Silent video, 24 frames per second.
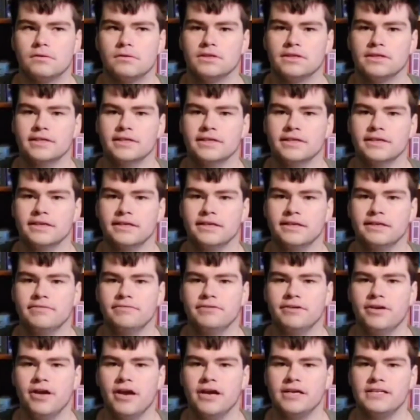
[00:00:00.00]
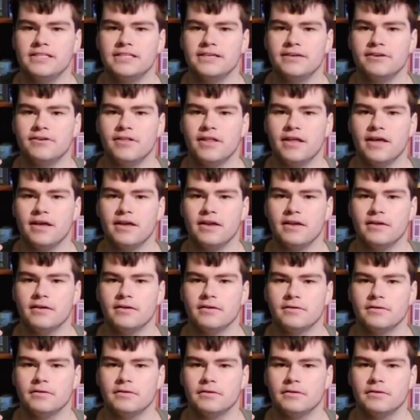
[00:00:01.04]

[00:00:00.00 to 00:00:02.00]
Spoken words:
Did any of you guys hear that?